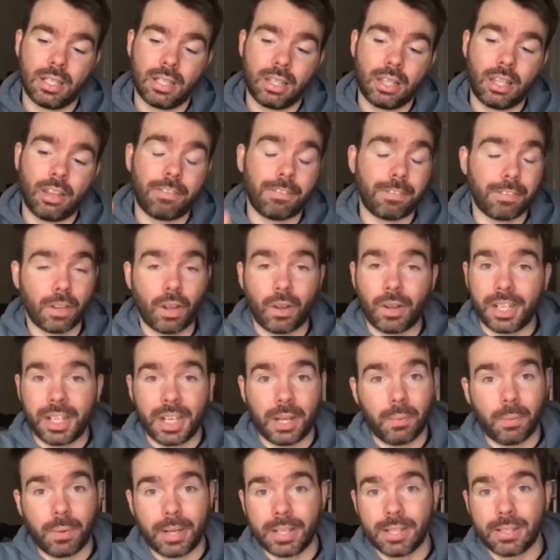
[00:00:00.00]
the
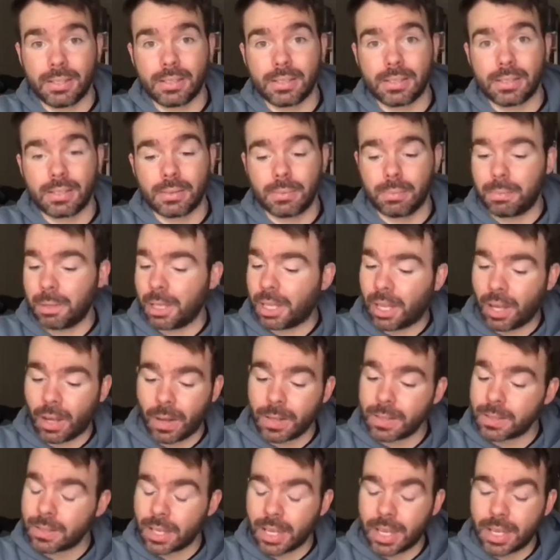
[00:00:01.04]
Flyknit wins
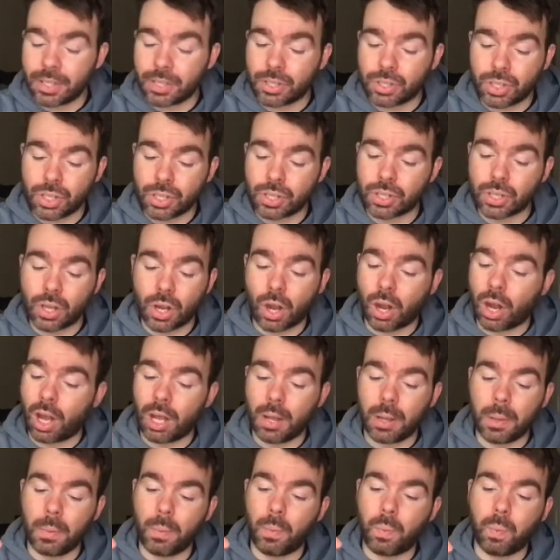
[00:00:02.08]
because it's just got
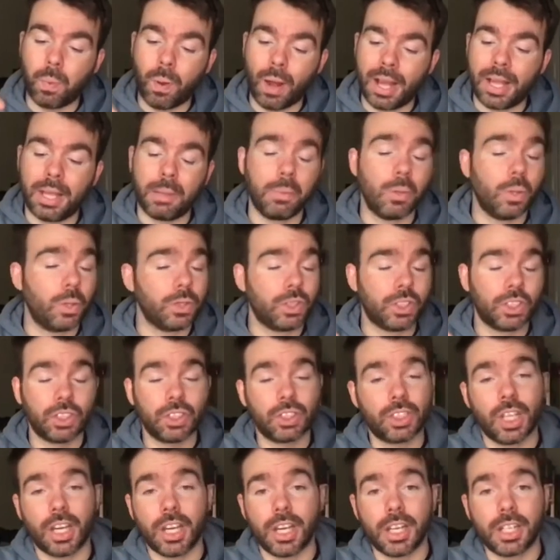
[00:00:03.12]
a way more
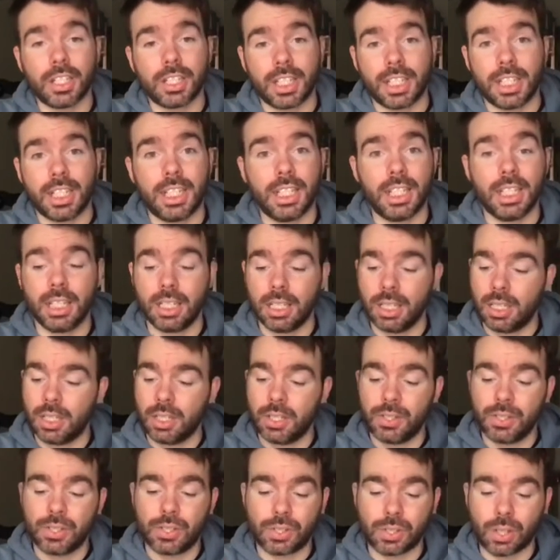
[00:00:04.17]
sturdy
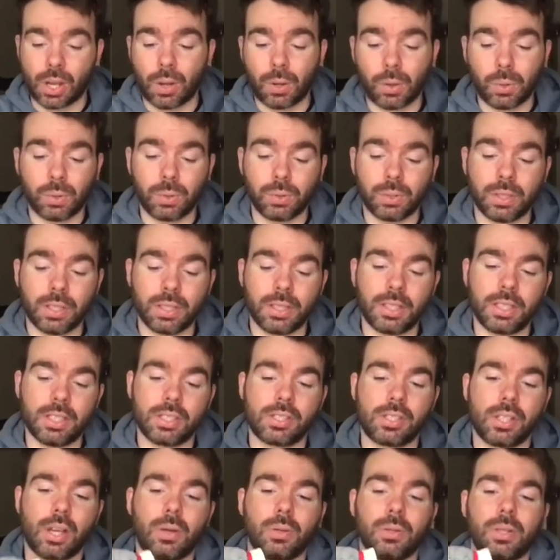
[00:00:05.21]
sole. The
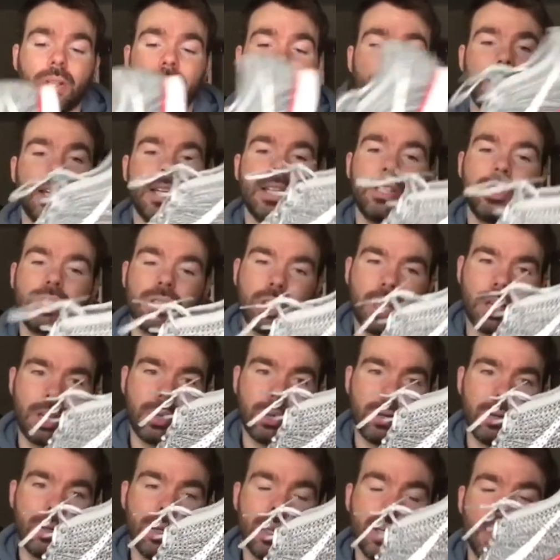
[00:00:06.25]
sole on this
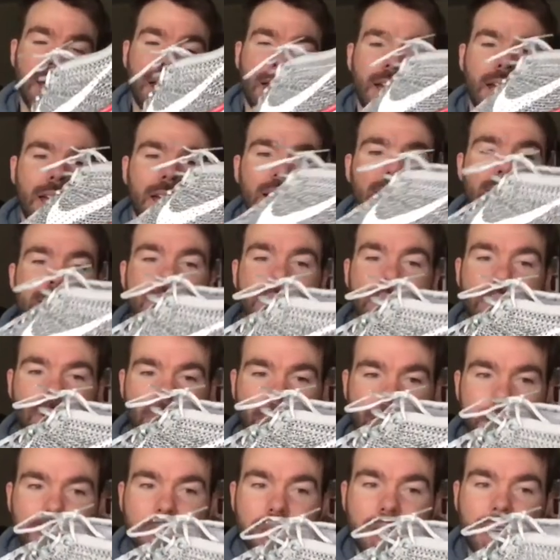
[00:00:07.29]
shoe is
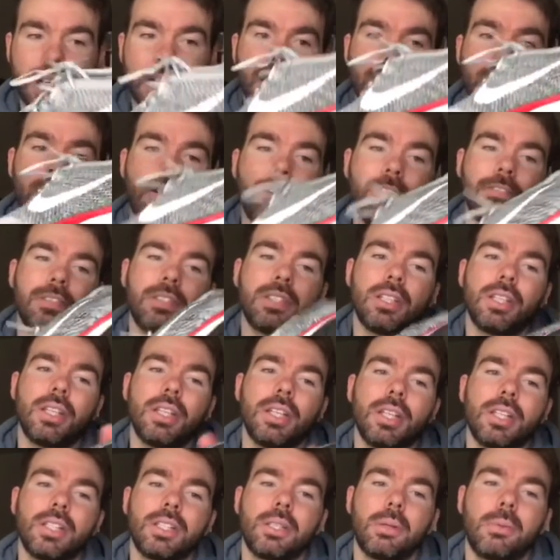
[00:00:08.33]
squidgy enough
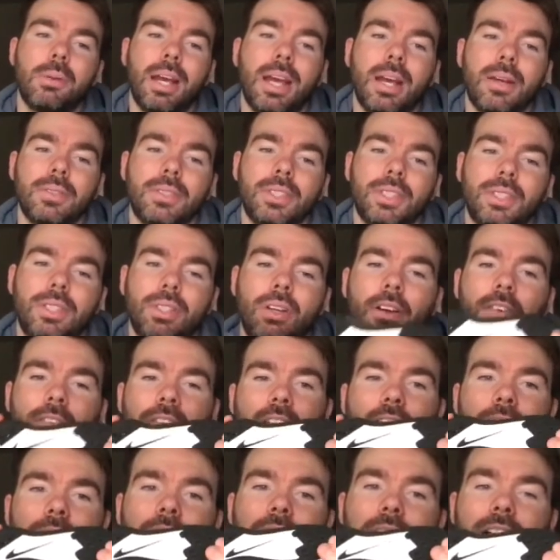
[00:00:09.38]
to, to be able to sort of
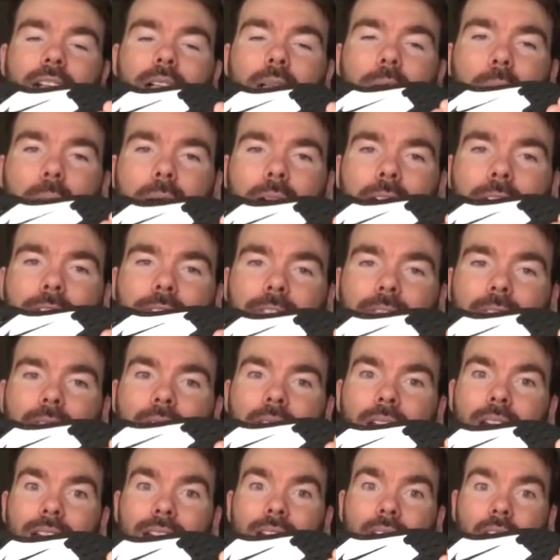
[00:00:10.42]
give it a little bit of
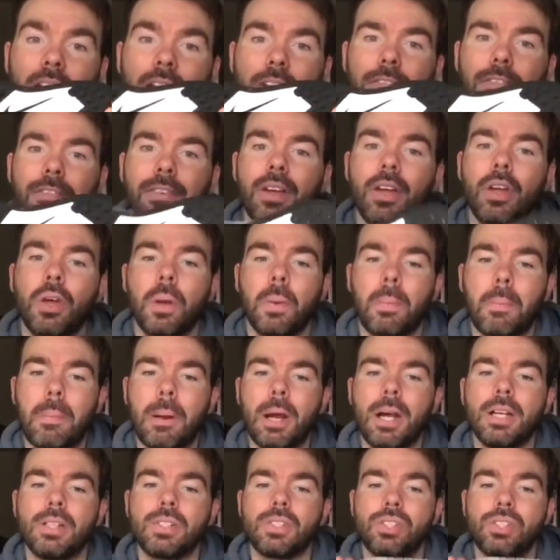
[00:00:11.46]
give, but